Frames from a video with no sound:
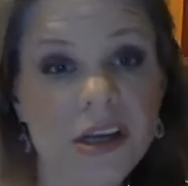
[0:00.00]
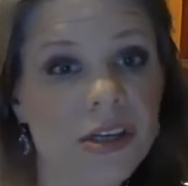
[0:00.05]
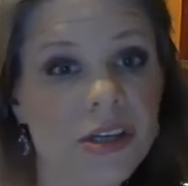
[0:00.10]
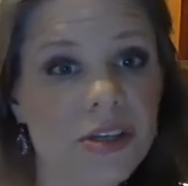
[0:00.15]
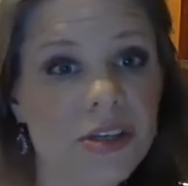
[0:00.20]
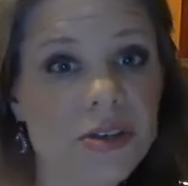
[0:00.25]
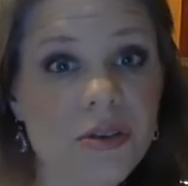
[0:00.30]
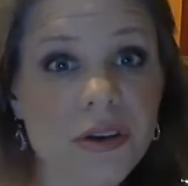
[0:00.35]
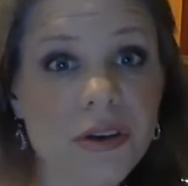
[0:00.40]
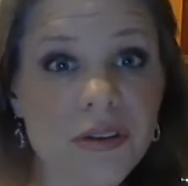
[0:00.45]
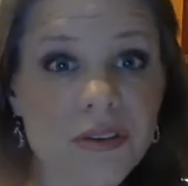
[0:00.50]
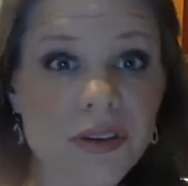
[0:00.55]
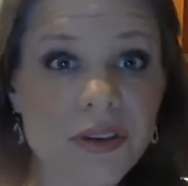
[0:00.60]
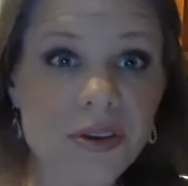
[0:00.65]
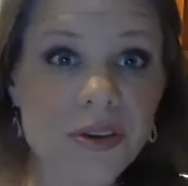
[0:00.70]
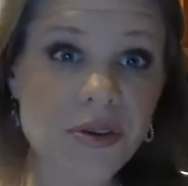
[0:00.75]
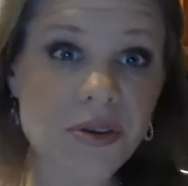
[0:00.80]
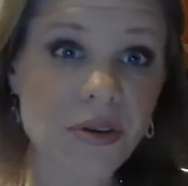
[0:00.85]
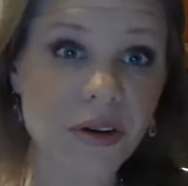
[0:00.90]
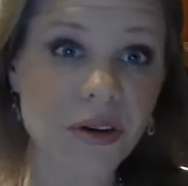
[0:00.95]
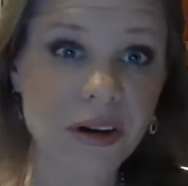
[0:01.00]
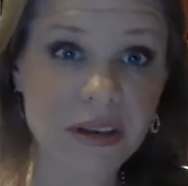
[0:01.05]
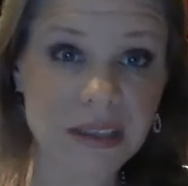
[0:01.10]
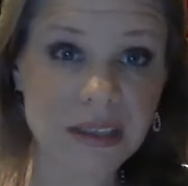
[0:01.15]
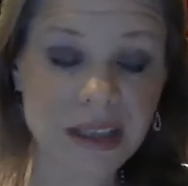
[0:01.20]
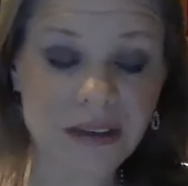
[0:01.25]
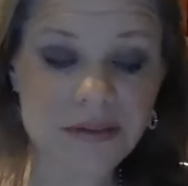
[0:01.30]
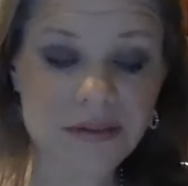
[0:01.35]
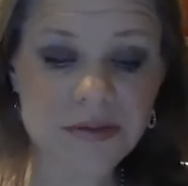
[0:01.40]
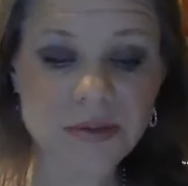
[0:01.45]
So if you or a
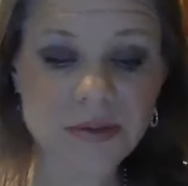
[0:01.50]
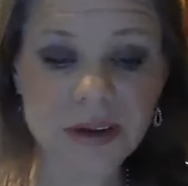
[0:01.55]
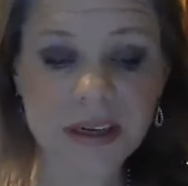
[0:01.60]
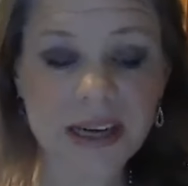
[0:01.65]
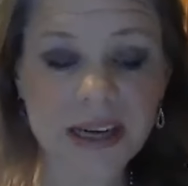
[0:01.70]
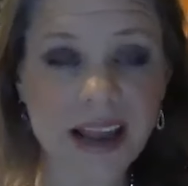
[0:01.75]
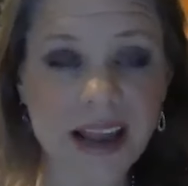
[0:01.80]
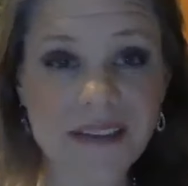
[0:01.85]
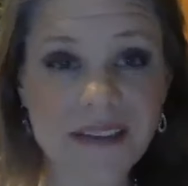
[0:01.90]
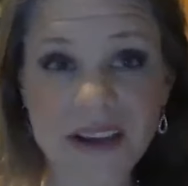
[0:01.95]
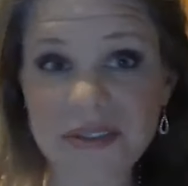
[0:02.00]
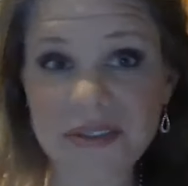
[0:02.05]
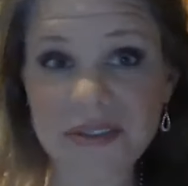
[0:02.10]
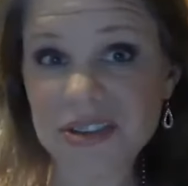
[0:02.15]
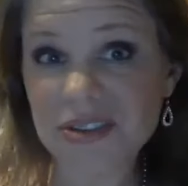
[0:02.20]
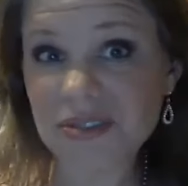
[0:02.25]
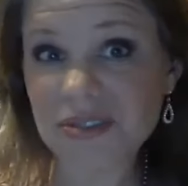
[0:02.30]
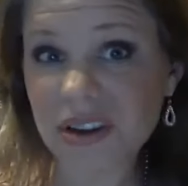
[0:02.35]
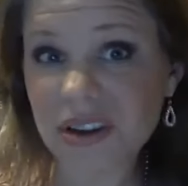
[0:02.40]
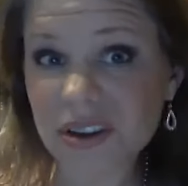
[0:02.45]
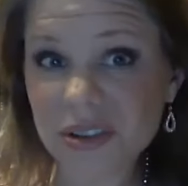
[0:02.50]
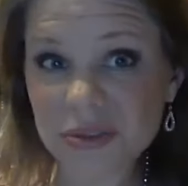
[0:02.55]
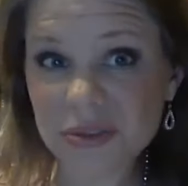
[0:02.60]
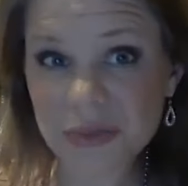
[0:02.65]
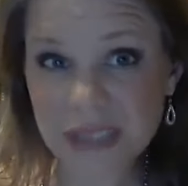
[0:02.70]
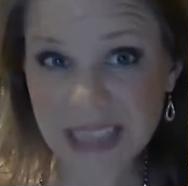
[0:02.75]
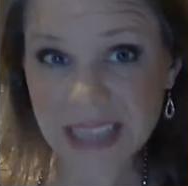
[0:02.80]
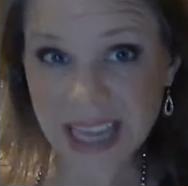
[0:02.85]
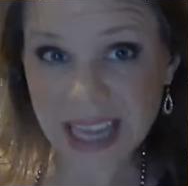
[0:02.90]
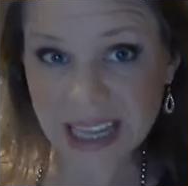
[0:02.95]
loved one have ever struggled
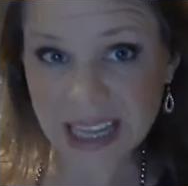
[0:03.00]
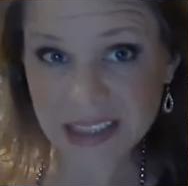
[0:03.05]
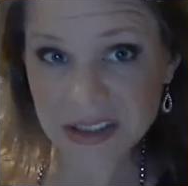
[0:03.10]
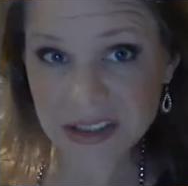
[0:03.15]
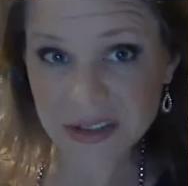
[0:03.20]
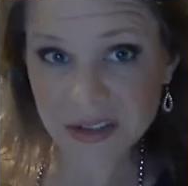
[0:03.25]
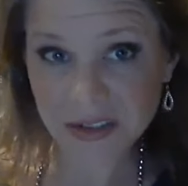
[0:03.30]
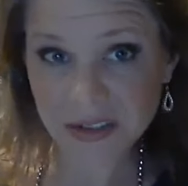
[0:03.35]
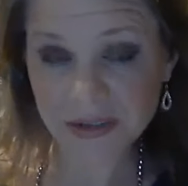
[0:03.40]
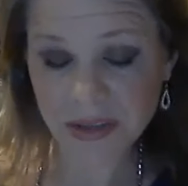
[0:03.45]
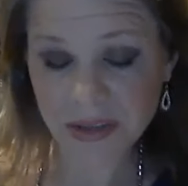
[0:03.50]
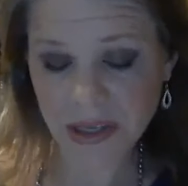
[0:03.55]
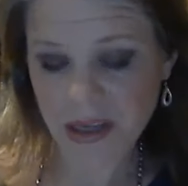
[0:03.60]
with cancer,